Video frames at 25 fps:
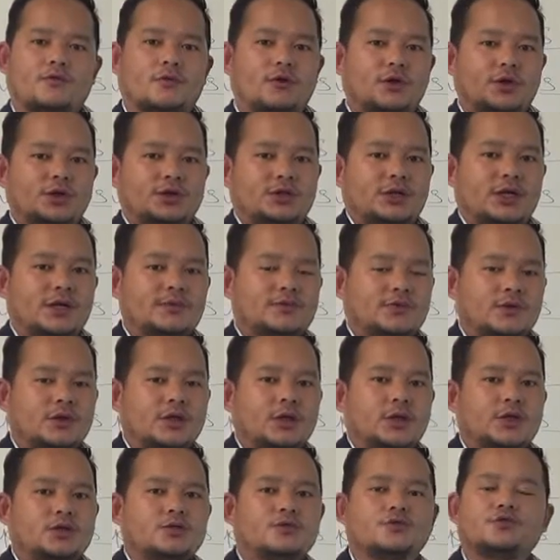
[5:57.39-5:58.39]
The 4
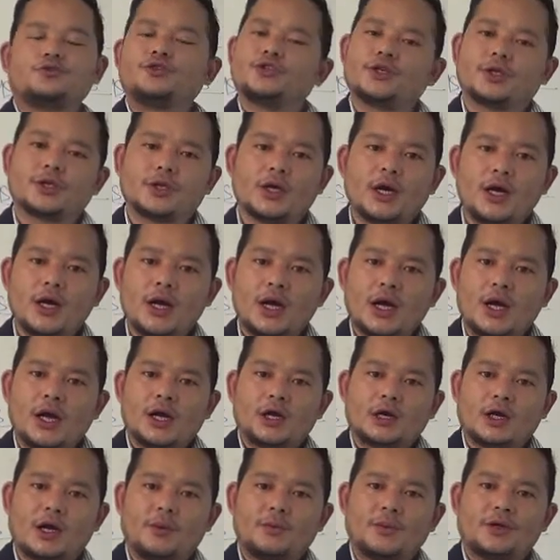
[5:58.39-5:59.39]
steps to switch on
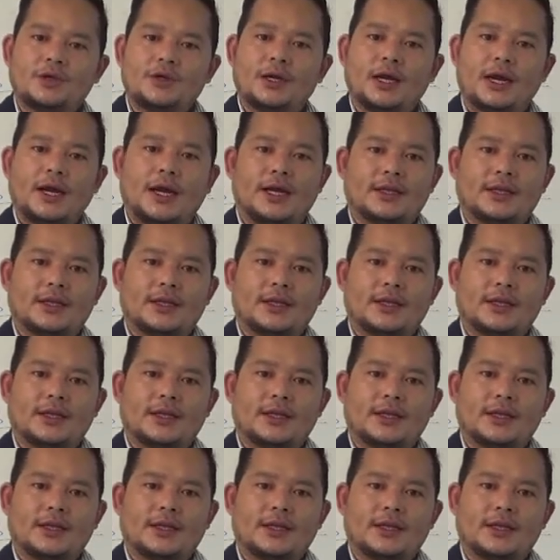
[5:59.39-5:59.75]
the computer,